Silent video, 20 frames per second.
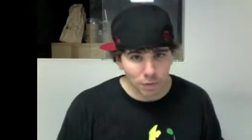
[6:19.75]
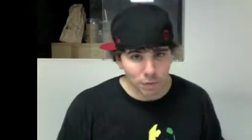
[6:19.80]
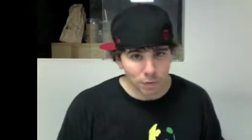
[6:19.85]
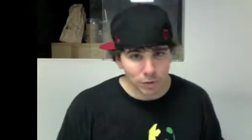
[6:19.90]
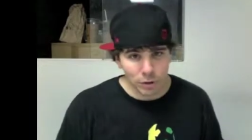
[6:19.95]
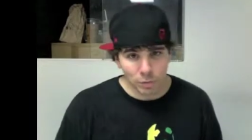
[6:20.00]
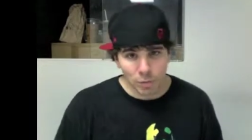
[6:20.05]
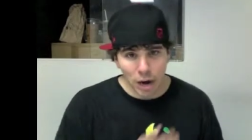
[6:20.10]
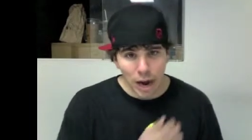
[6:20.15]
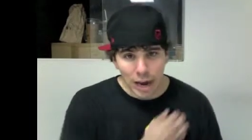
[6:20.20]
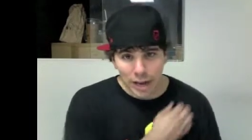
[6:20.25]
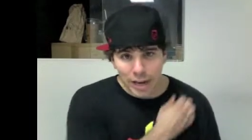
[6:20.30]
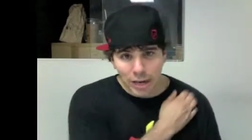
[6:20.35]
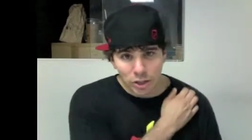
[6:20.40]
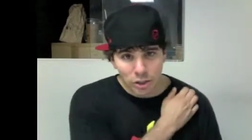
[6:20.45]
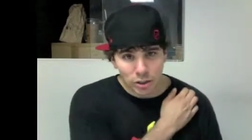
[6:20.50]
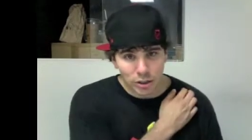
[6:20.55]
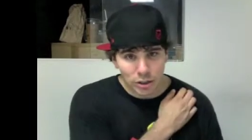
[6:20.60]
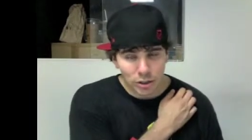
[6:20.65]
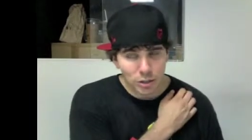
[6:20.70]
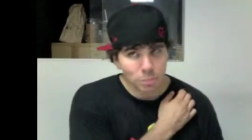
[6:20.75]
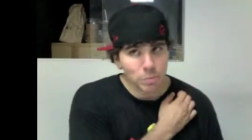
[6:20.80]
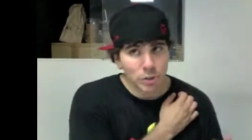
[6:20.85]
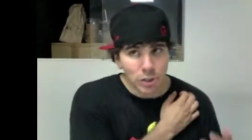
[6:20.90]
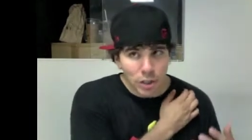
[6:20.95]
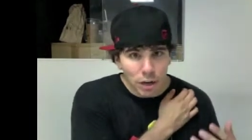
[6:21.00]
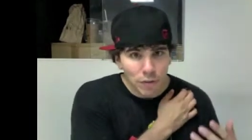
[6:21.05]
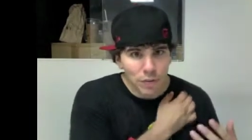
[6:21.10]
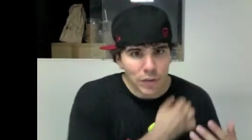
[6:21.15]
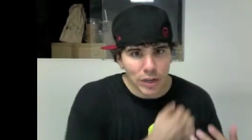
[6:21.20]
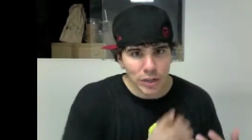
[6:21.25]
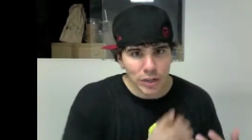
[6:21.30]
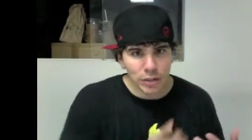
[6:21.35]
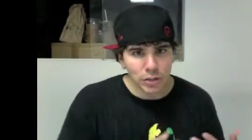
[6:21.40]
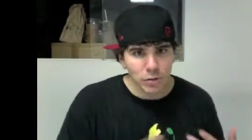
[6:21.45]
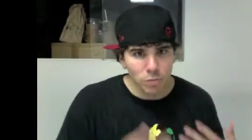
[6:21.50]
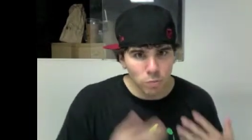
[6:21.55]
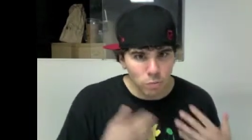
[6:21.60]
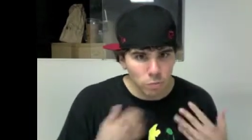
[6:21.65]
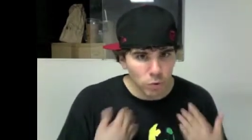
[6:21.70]
some eye-catching, some stuff that
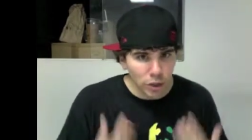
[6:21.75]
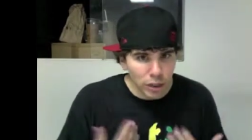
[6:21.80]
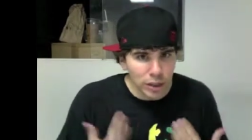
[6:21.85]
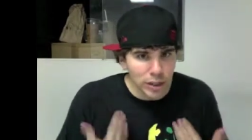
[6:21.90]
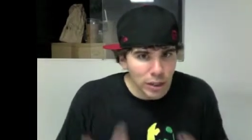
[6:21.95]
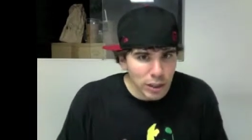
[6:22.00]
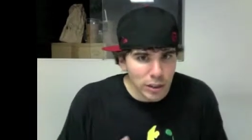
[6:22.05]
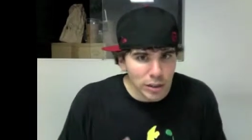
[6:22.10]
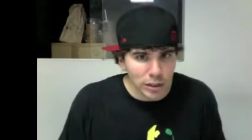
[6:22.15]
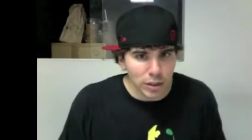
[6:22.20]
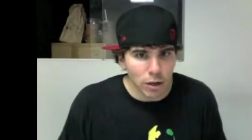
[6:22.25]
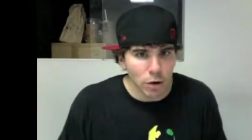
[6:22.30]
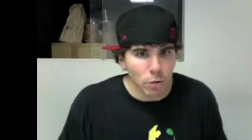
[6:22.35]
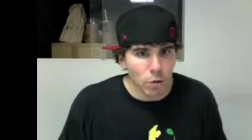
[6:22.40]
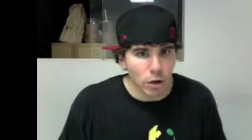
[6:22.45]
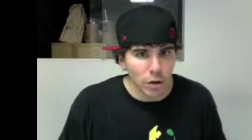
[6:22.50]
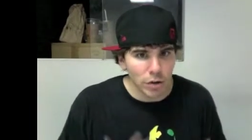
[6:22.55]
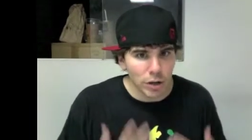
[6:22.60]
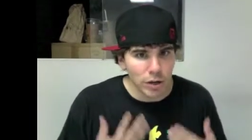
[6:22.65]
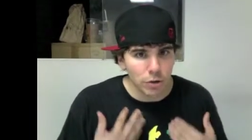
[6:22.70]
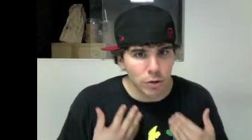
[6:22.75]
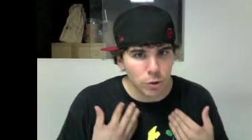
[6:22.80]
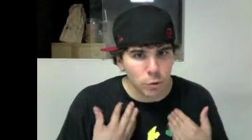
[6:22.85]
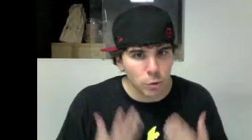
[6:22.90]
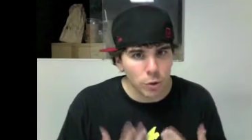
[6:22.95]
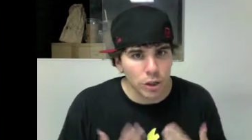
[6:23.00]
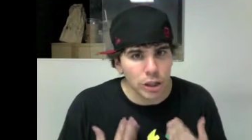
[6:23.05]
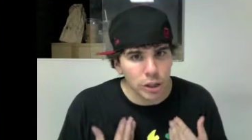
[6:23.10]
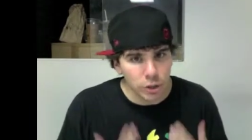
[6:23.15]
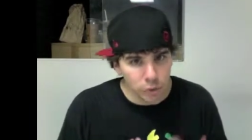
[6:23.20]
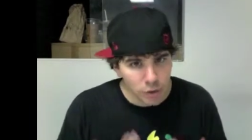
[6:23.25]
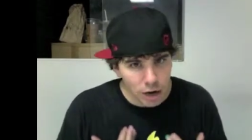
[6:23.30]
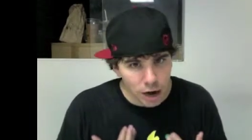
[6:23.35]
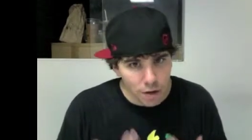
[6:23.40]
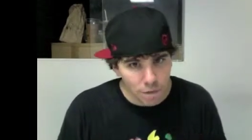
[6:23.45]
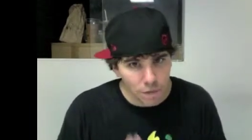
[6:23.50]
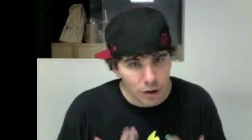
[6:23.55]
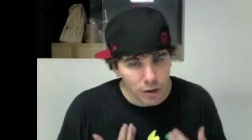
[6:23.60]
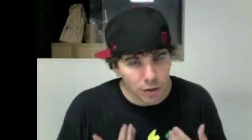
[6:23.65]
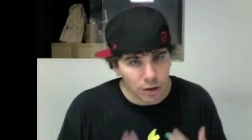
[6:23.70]
really does sell well, that you really do
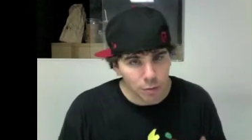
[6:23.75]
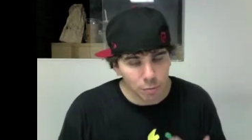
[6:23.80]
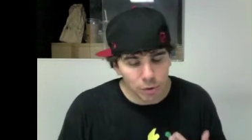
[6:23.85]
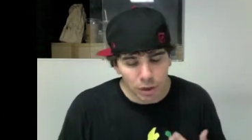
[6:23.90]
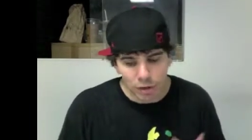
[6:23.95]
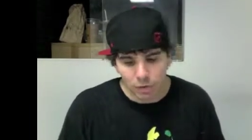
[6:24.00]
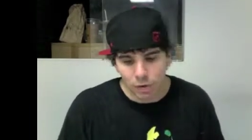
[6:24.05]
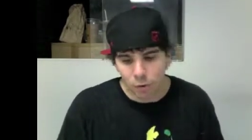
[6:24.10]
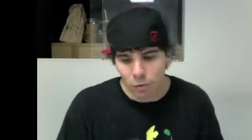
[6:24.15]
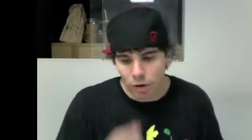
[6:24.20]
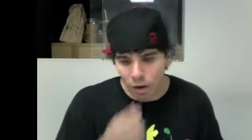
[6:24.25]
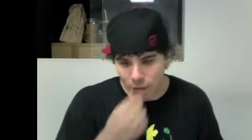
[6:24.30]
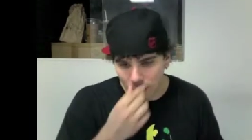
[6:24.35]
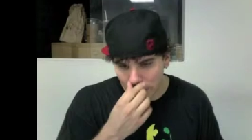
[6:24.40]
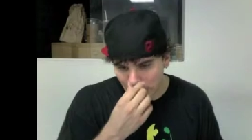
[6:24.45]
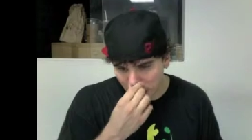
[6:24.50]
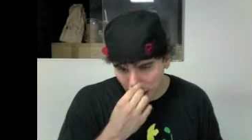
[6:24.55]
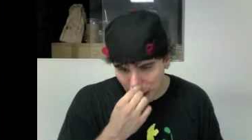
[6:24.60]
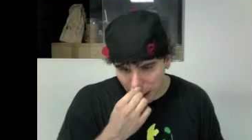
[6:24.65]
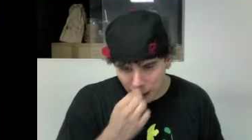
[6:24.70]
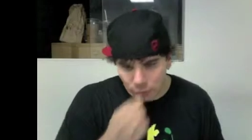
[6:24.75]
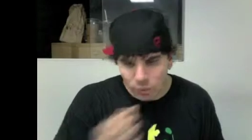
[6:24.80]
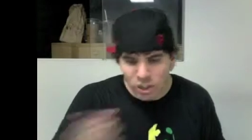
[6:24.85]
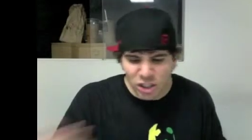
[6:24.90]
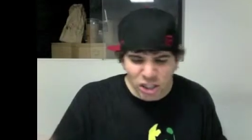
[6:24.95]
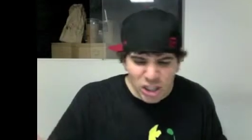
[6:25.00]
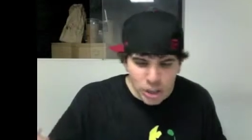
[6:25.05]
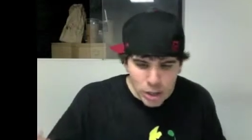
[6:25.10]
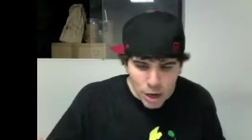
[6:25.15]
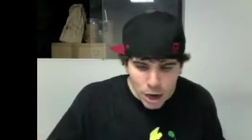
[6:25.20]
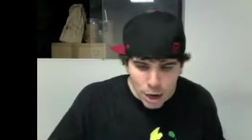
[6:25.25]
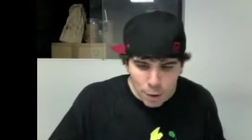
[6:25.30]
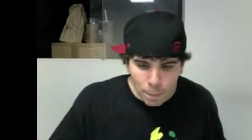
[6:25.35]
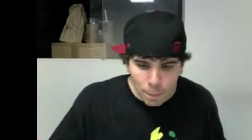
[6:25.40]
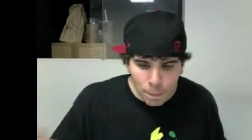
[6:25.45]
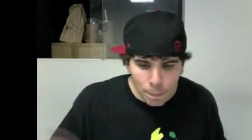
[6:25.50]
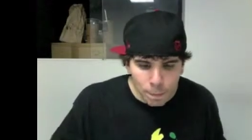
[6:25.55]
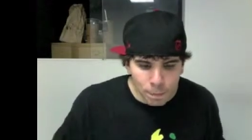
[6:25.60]
have faith in and believe in, whatever. That's what he should have done.